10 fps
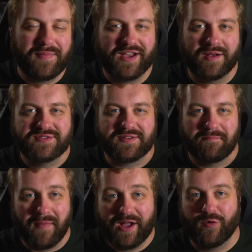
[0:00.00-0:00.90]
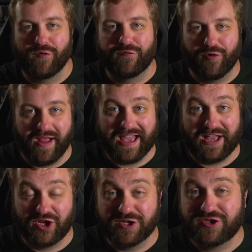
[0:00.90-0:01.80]
becomes Michael for a
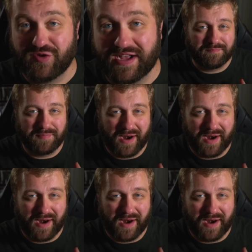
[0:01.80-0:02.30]
good stretch,